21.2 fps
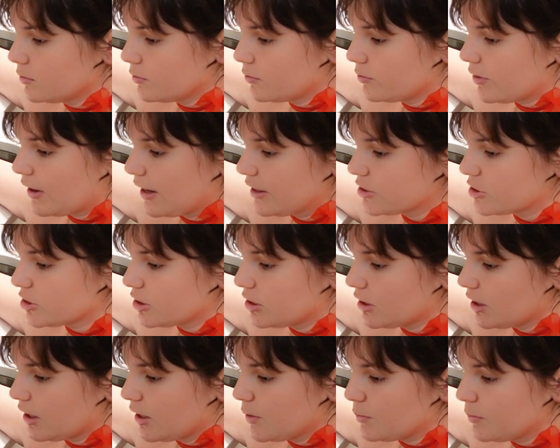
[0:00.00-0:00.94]
fashion,
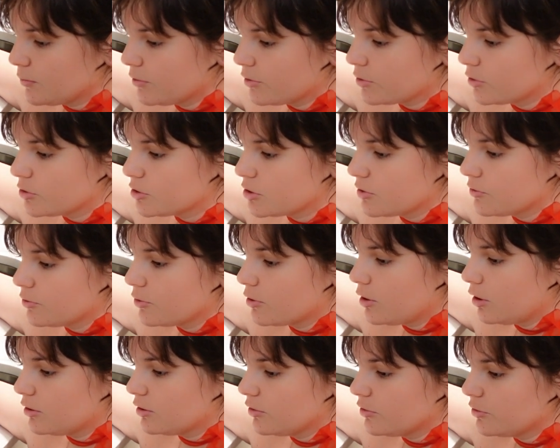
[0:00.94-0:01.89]
I'm searching for
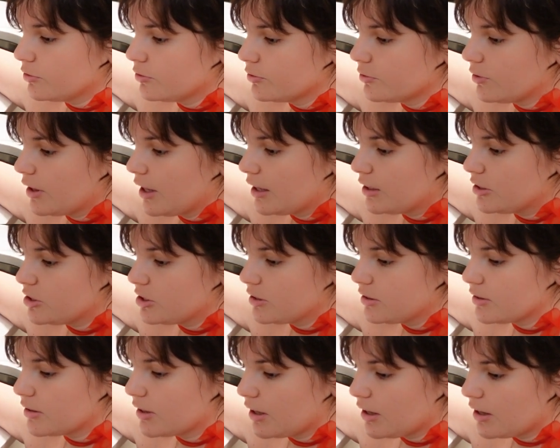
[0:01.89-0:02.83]
all of the
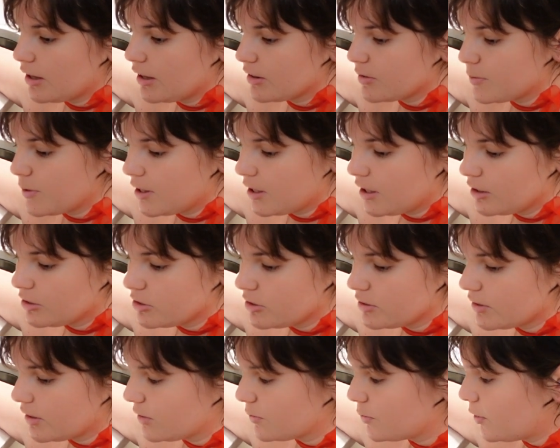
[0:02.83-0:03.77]
edges and as many
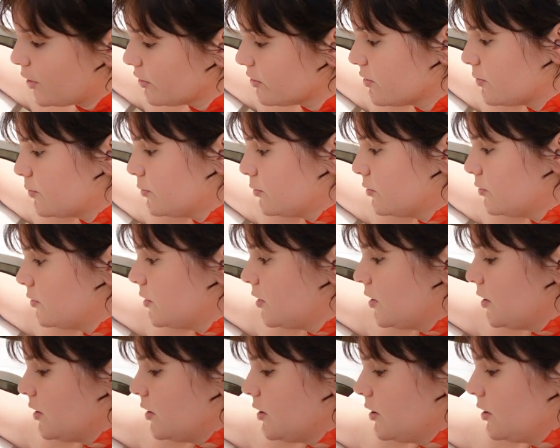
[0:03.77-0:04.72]
edges as possible.
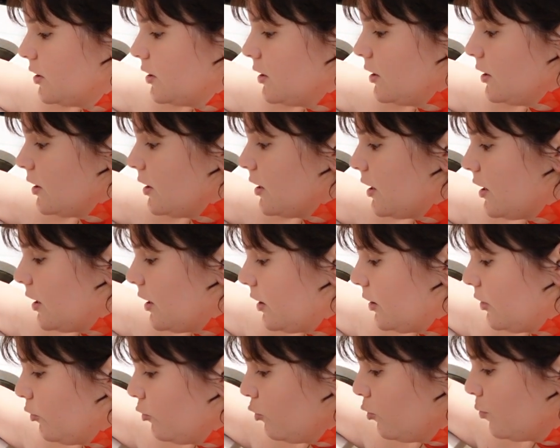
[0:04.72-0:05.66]

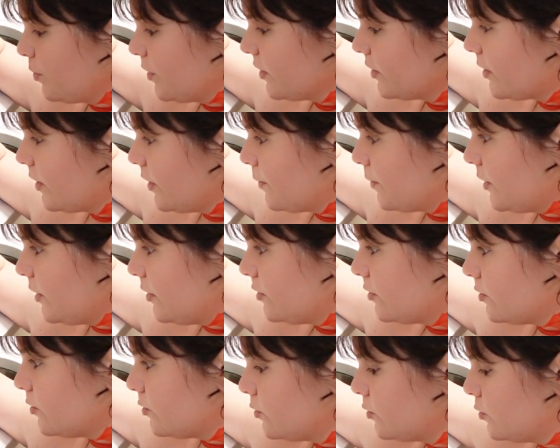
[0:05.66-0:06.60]
And grouping them
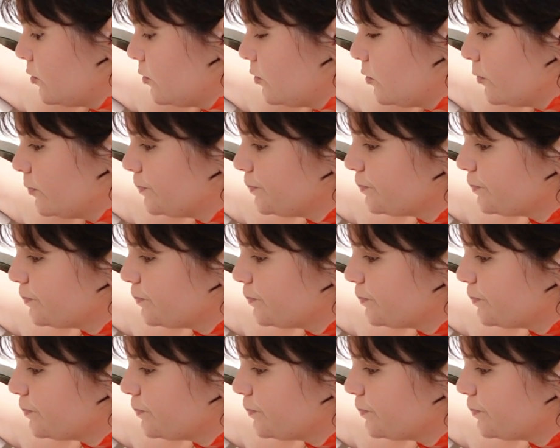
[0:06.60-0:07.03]
into...